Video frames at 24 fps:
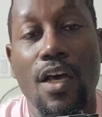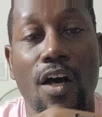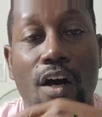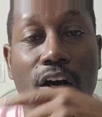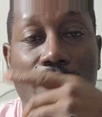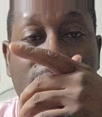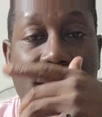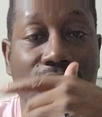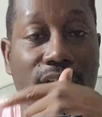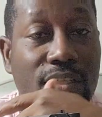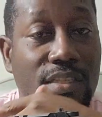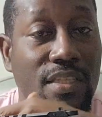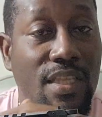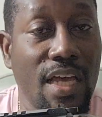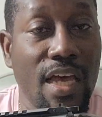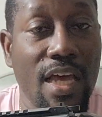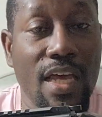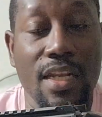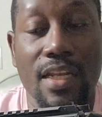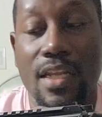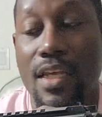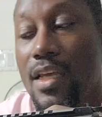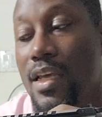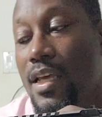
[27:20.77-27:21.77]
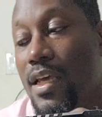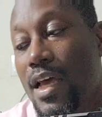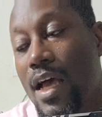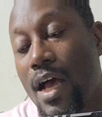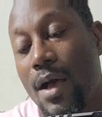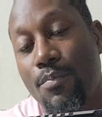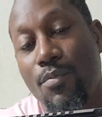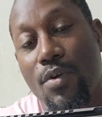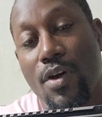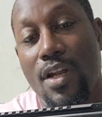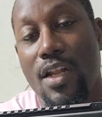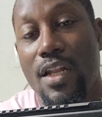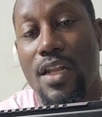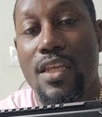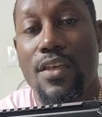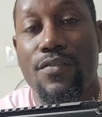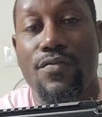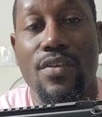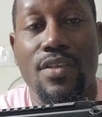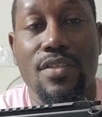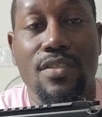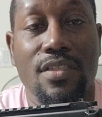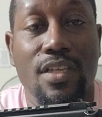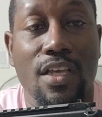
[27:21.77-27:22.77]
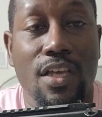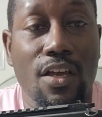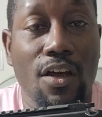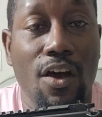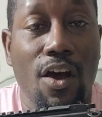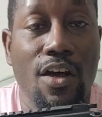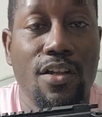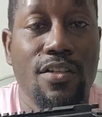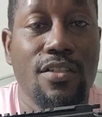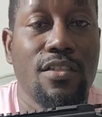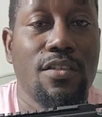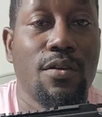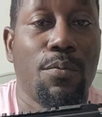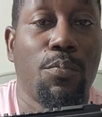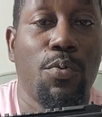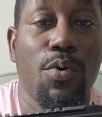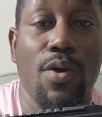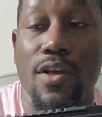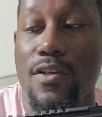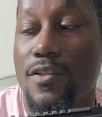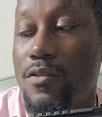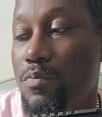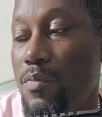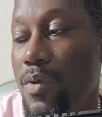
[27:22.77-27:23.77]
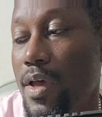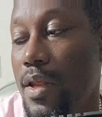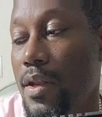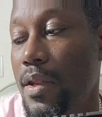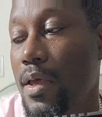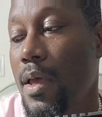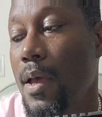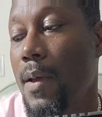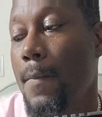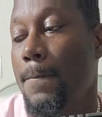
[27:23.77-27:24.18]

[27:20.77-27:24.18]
Until then, I'm going to leave this thing unsuppressed, man.